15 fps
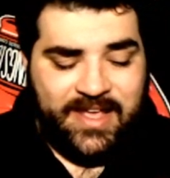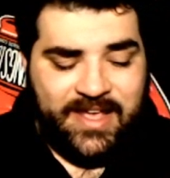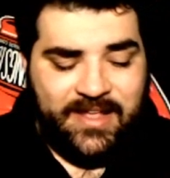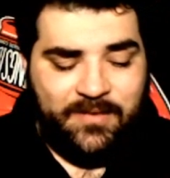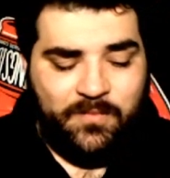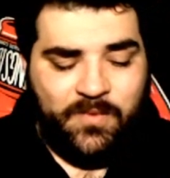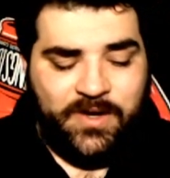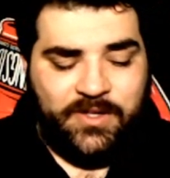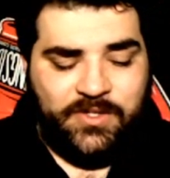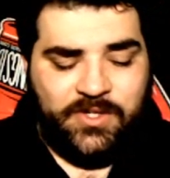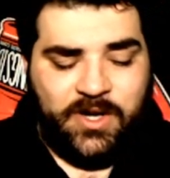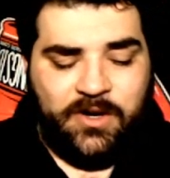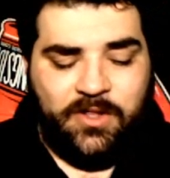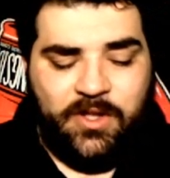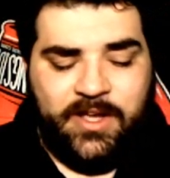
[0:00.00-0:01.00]
And when you
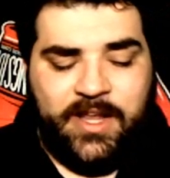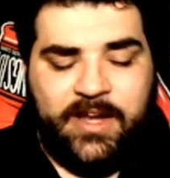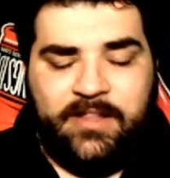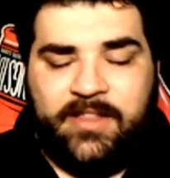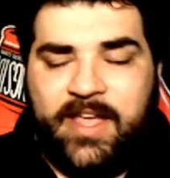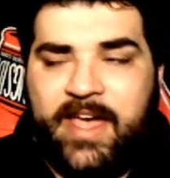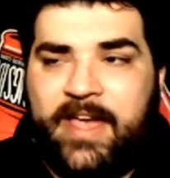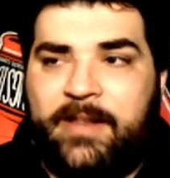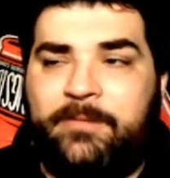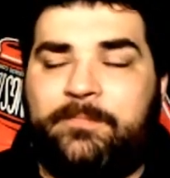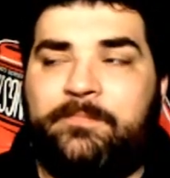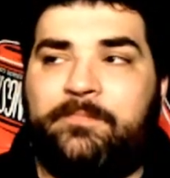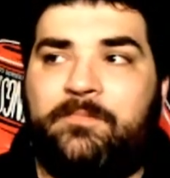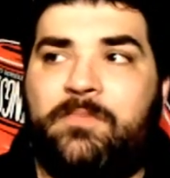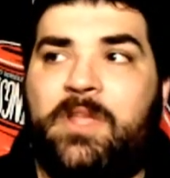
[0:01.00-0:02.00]
start looking at that,
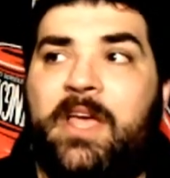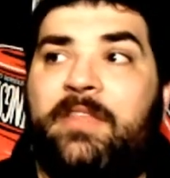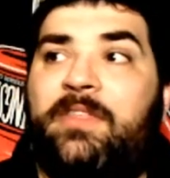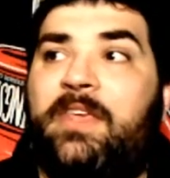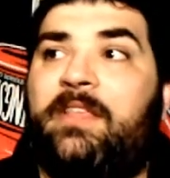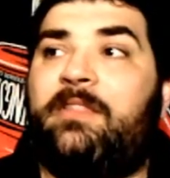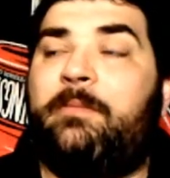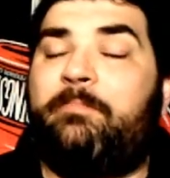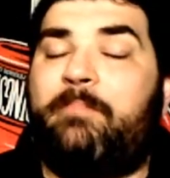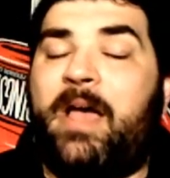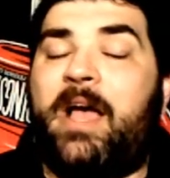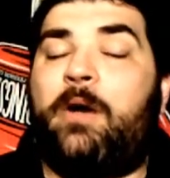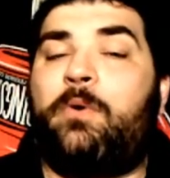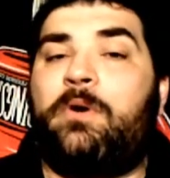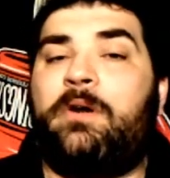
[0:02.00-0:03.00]
I think the
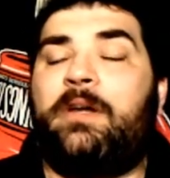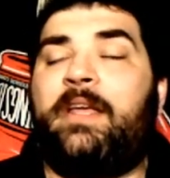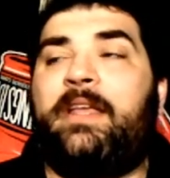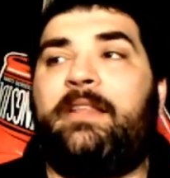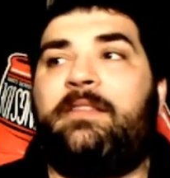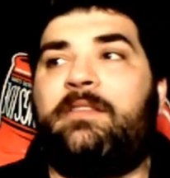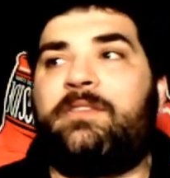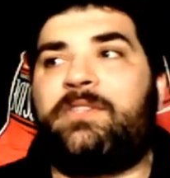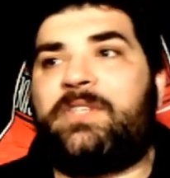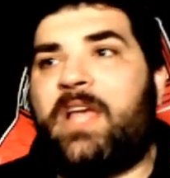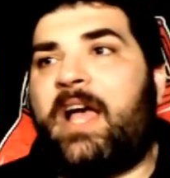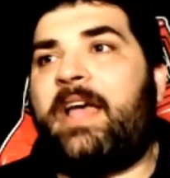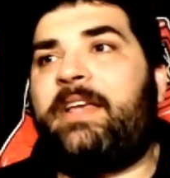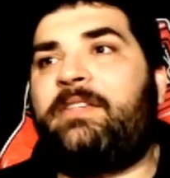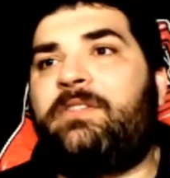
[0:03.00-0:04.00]
power and the
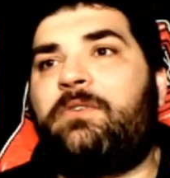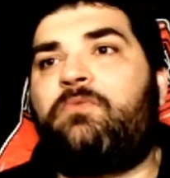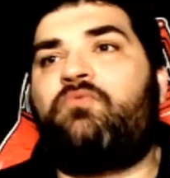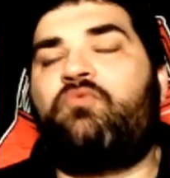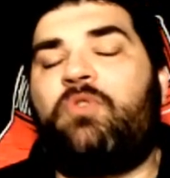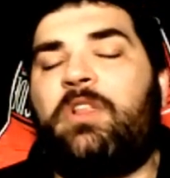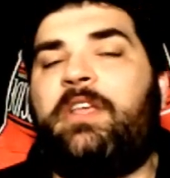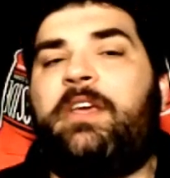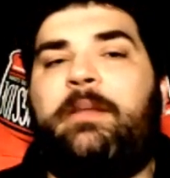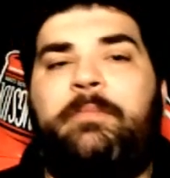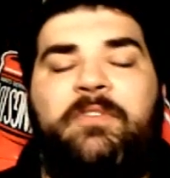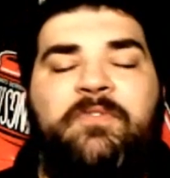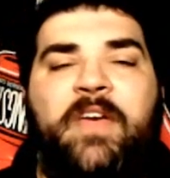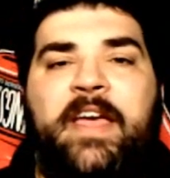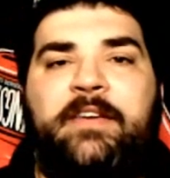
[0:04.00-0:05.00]
size are really going
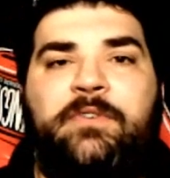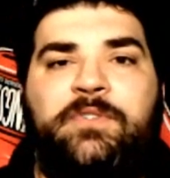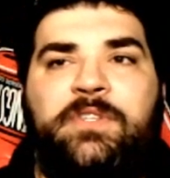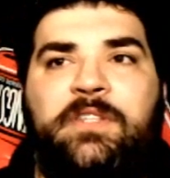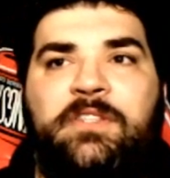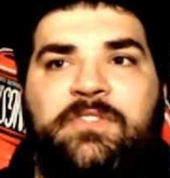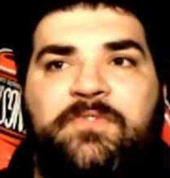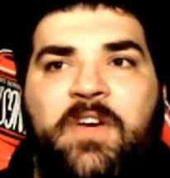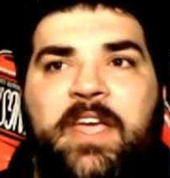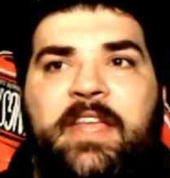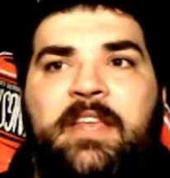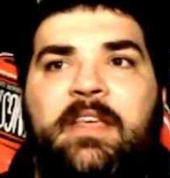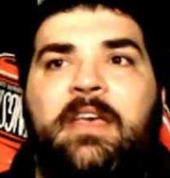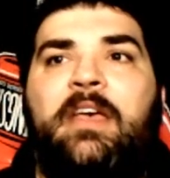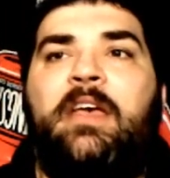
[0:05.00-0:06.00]
to be factors in this
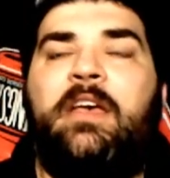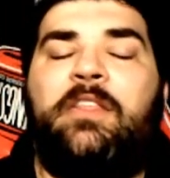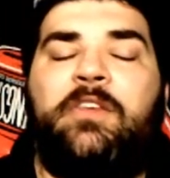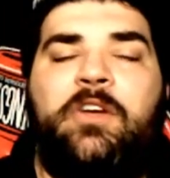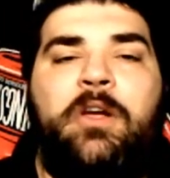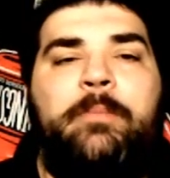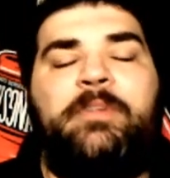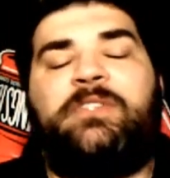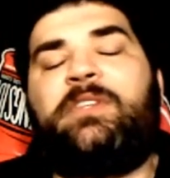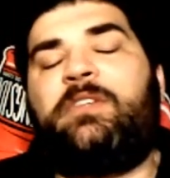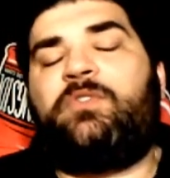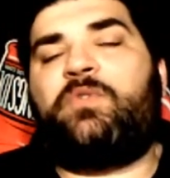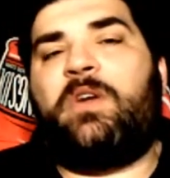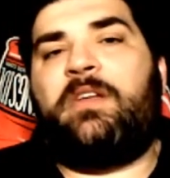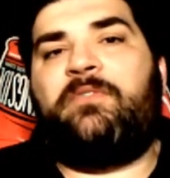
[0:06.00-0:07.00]
fight. The Kermit
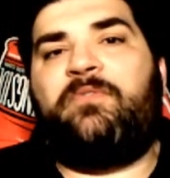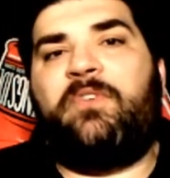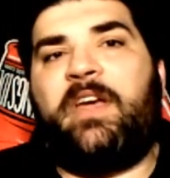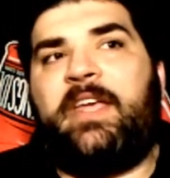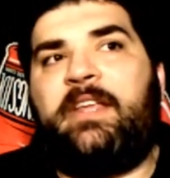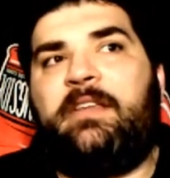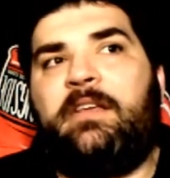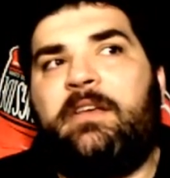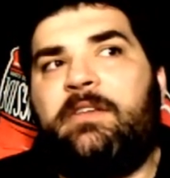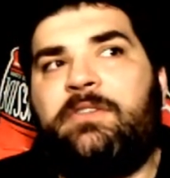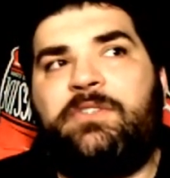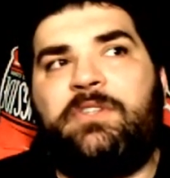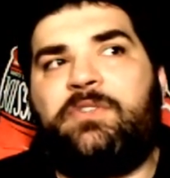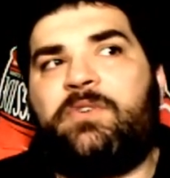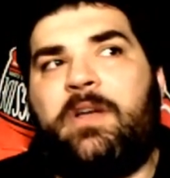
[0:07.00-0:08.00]
Cintron fight,
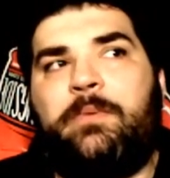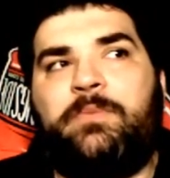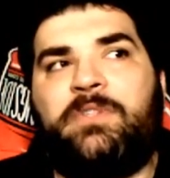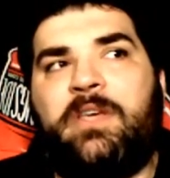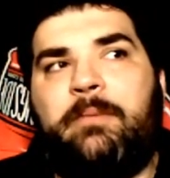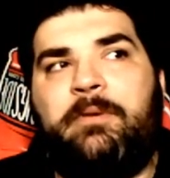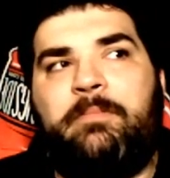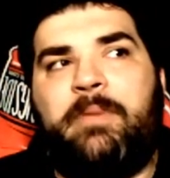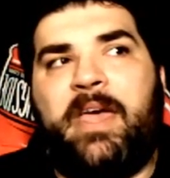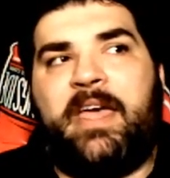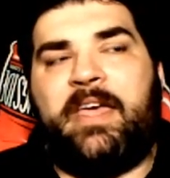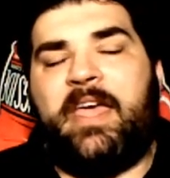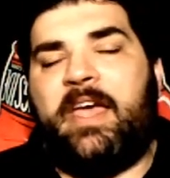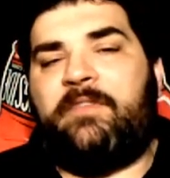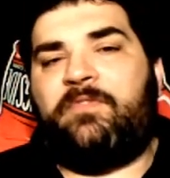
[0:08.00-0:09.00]
Cintron was coming
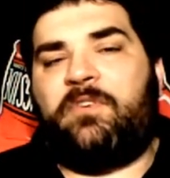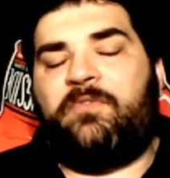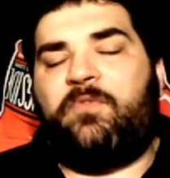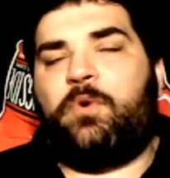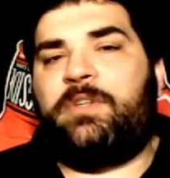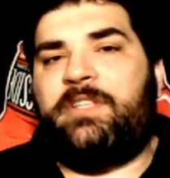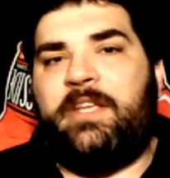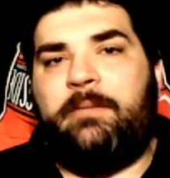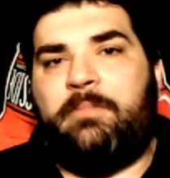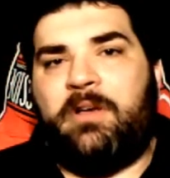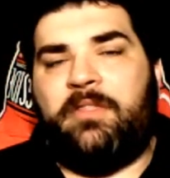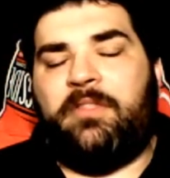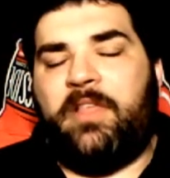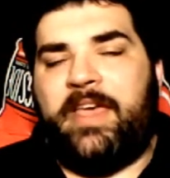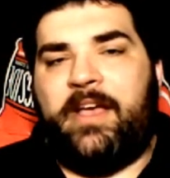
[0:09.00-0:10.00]
back after a
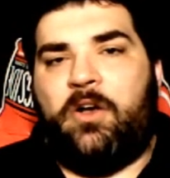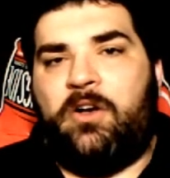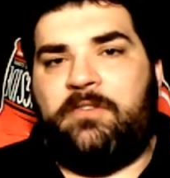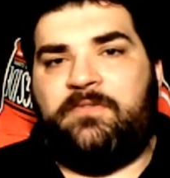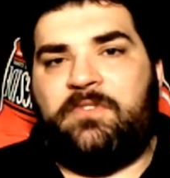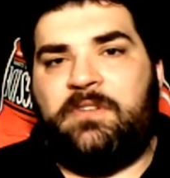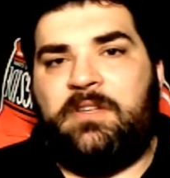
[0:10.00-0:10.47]
14-month layoff.